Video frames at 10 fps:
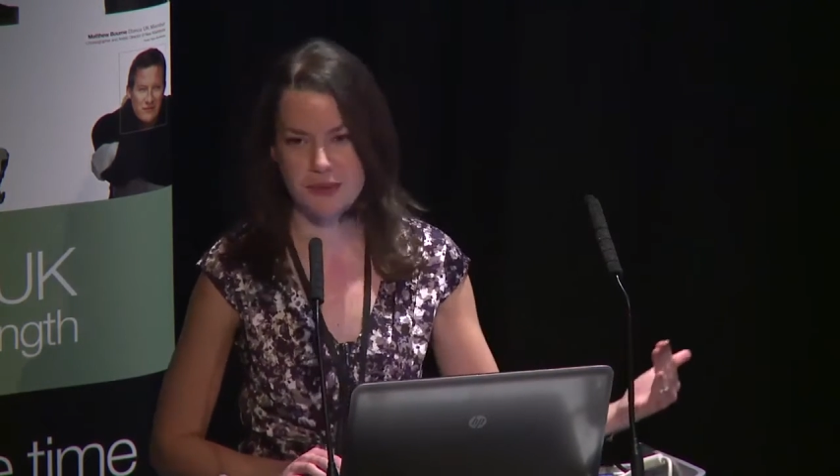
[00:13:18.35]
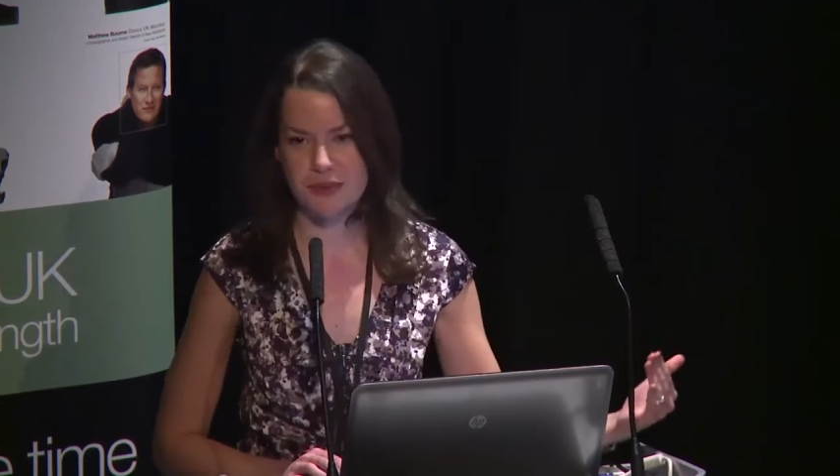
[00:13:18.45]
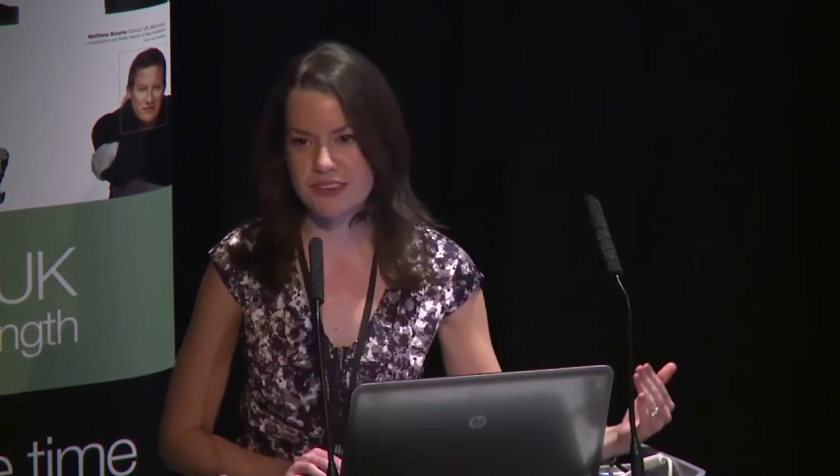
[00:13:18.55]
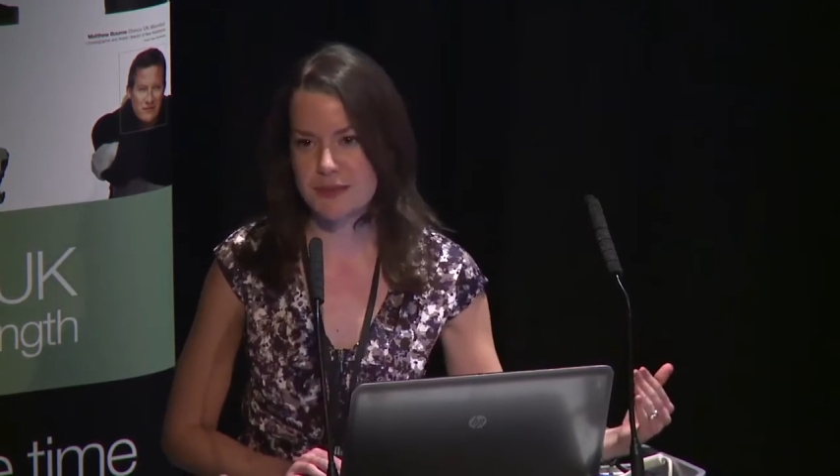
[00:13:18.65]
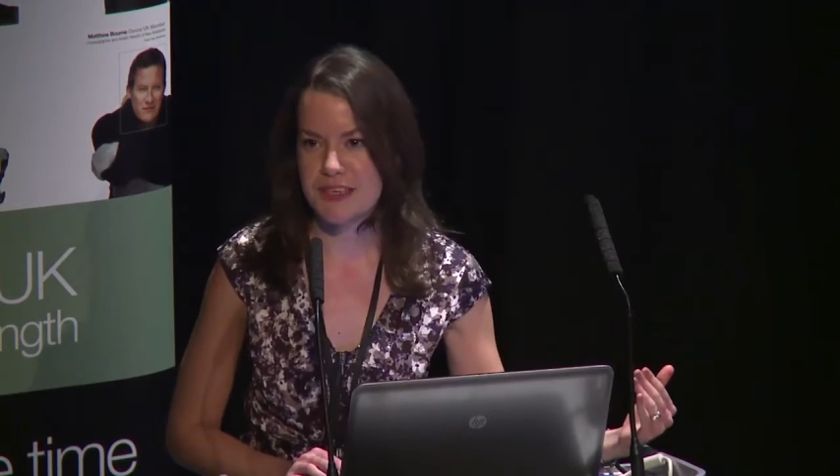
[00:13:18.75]
you
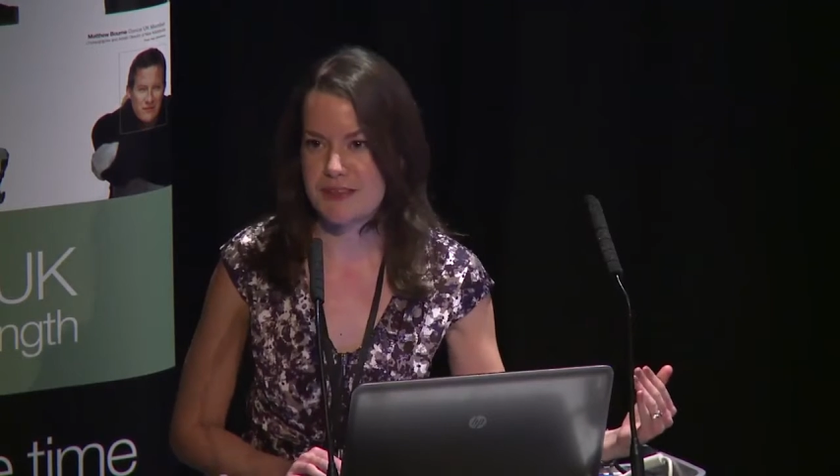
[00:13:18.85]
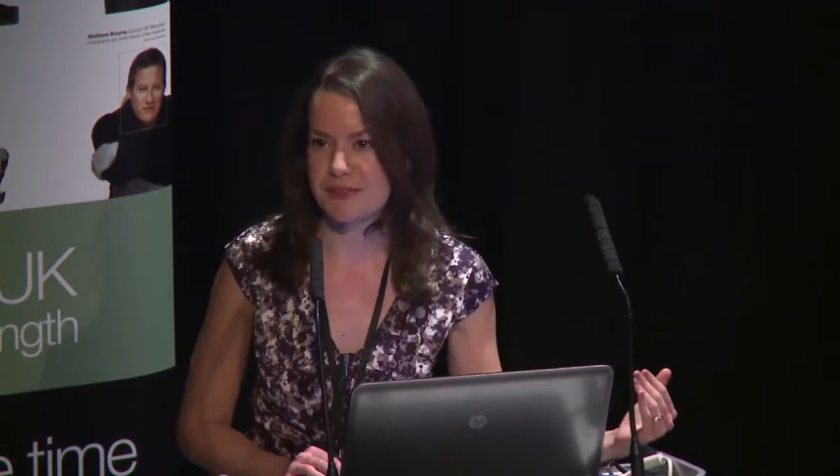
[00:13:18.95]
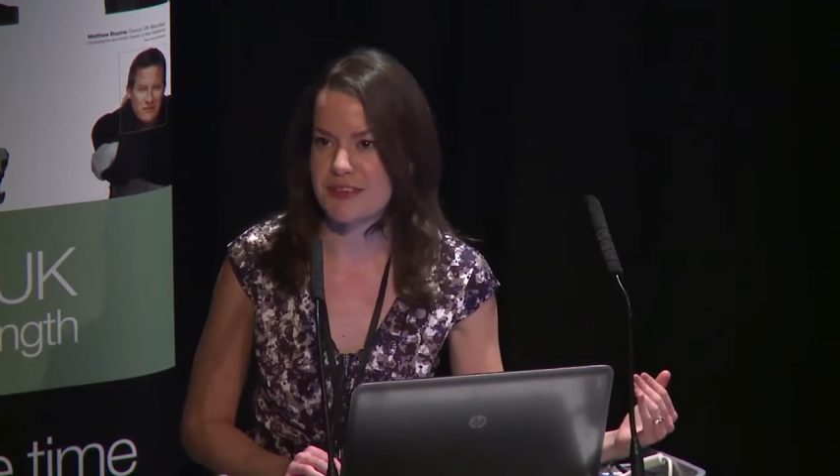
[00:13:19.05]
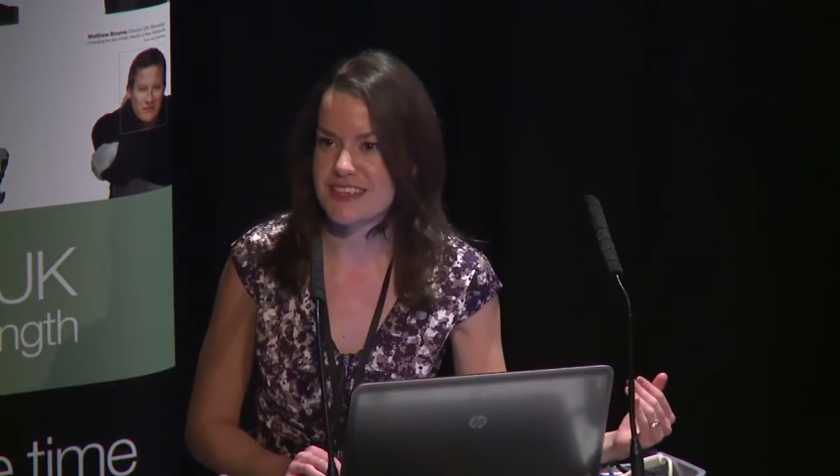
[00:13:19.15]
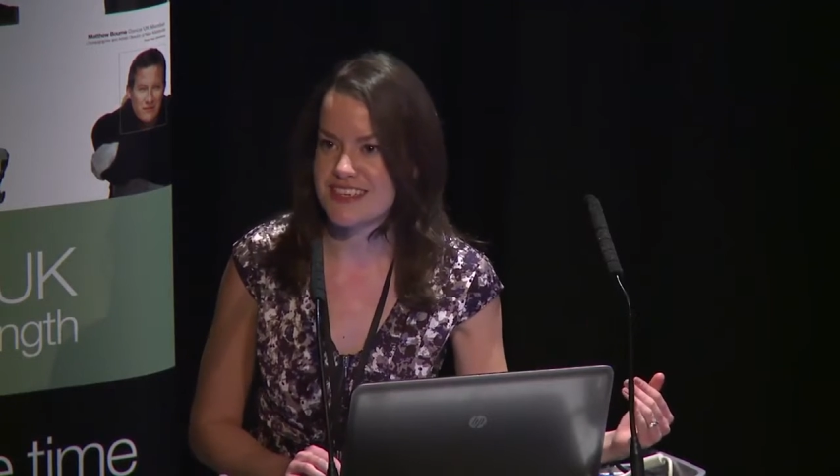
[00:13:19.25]
want to be the
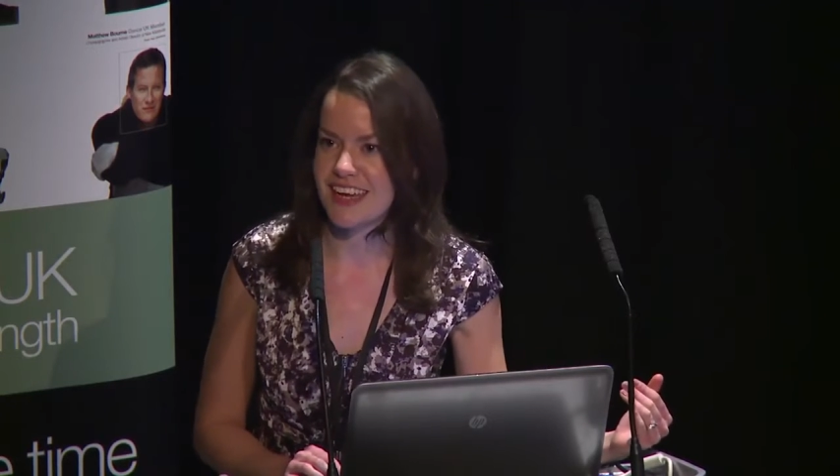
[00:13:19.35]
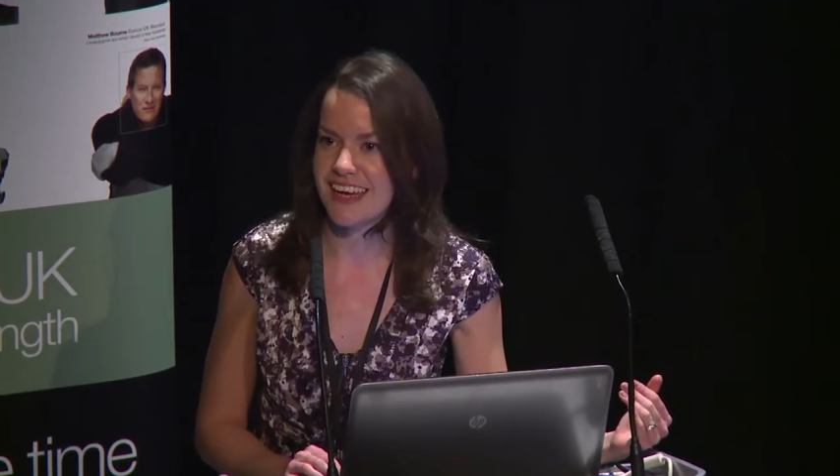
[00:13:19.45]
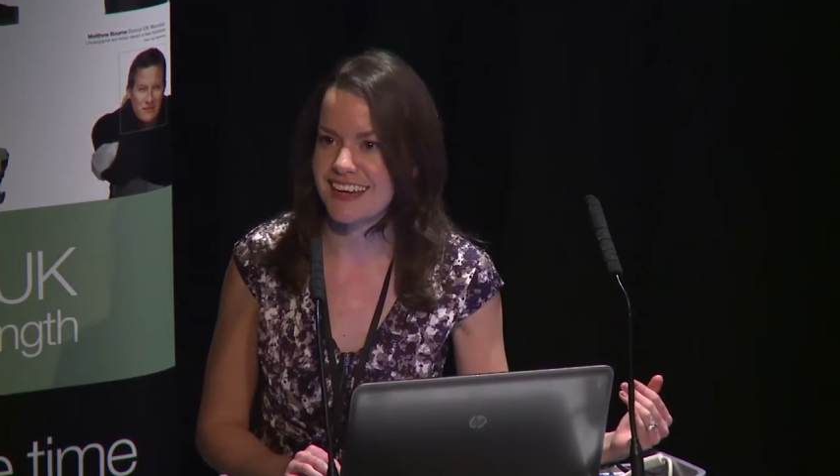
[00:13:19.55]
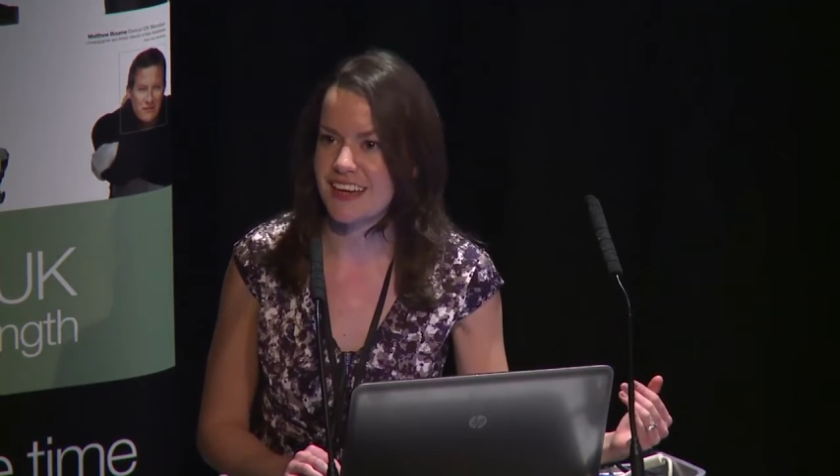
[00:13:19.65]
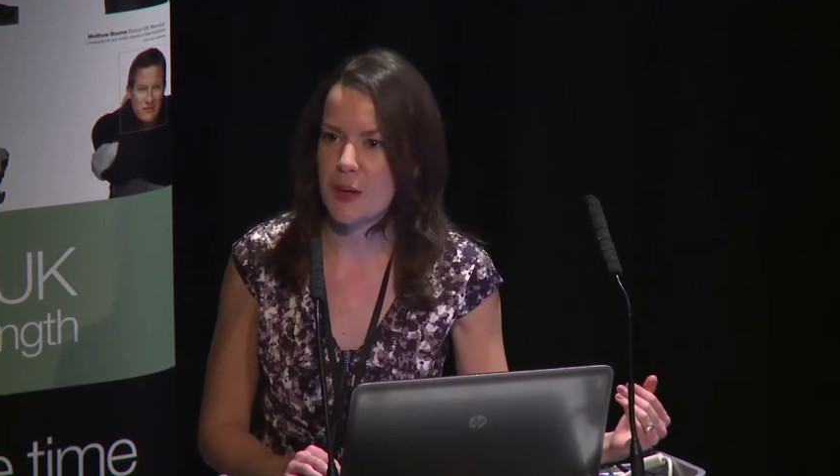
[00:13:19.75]
front today?